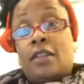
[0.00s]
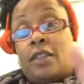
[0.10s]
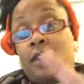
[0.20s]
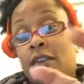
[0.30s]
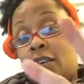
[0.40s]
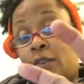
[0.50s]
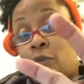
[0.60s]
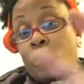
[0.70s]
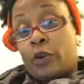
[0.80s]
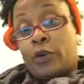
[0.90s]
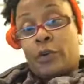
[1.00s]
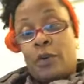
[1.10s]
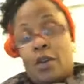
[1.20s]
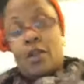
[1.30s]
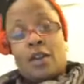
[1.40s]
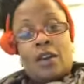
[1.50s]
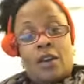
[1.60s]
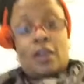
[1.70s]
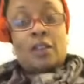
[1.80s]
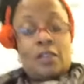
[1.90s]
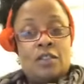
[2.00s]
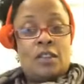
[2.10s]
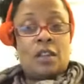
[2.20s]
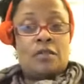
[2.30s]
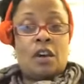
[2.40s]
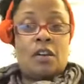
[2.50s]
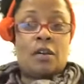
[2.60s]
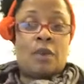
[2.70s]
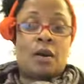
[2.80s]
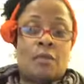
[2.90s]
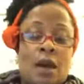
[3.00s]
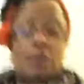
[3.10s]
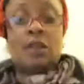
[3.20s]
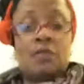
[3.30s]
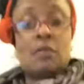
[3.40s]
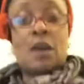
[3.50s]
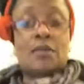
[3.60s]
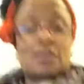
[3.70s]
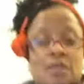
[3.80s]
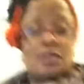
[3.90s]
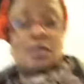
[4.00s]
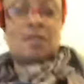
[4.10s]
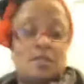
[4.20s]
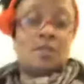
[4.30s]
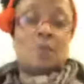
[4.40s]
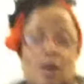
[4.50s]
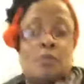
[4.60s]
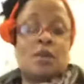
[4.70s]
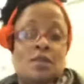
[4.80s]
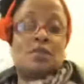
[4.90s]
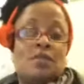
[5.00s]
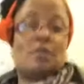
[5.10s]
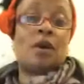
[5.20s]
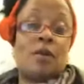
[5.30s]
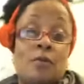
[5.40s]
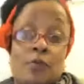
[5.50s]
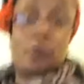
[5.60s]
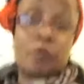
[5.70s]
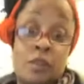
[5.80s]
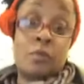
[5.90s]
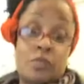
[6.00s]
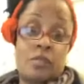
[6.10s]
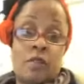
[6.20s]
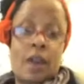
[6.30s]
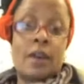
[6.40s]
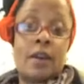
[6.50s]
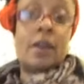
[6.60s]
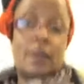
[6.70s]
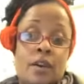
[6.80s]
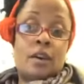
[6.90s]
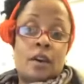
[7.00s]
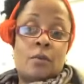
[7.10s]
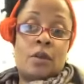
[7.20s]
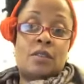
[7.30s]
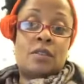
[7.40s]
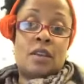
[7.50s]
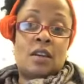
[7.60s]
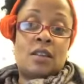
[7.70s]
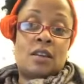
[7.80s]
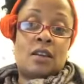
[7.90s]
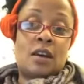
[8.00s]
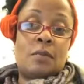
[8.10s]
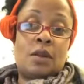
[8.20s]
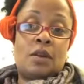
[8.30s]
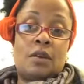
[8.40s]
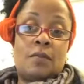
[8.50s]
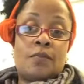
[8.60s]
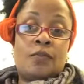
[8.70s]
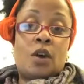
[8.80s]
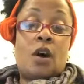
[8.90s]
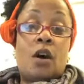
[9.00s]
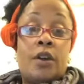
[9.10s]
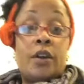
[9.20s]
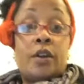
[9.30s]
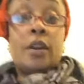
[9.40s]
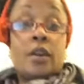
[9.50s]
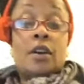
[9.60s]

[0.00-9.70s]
the N-word. And instead of talking about my beliefs about this, because this isn't about me, this is about reading Richard Wright, I want to say that I'm going to honor